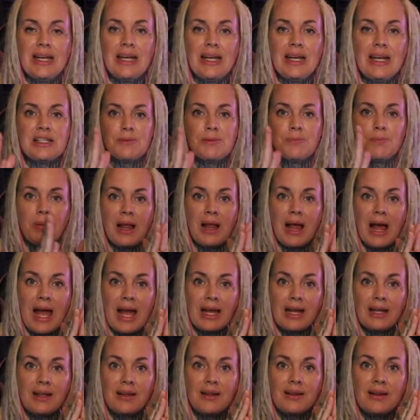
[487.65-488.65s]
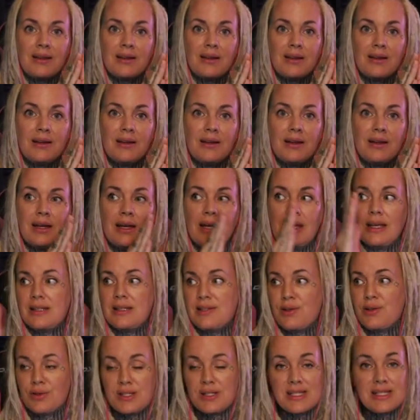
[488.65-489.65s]
It's black, it's
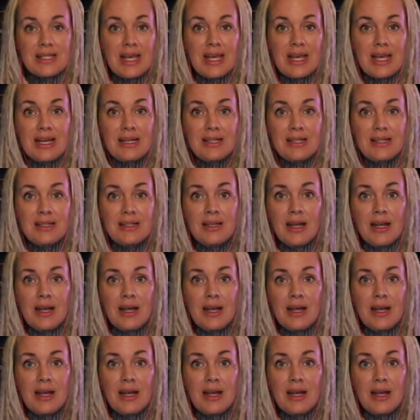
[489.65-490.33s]
your skin,